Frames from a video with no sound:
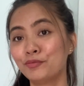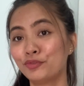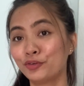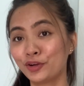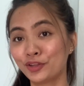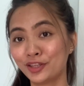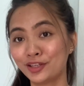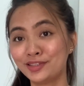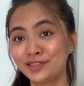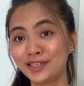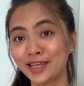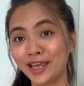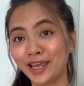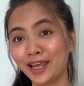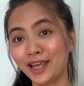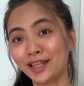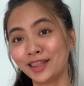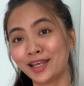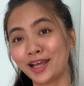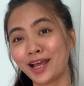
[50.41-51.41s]
for the
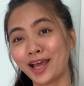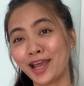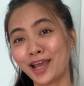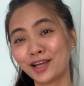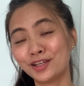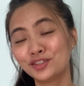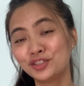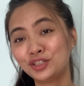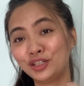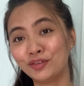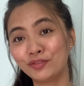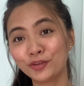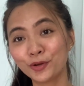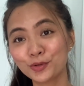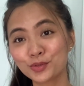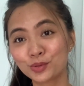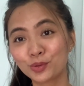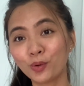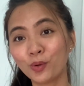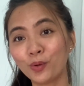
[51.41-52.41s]
day that I achieve
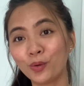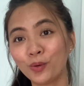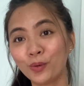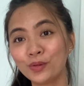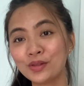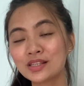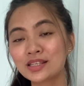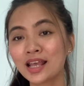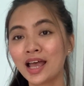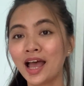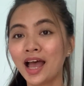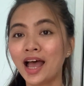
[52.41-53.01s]
those goals,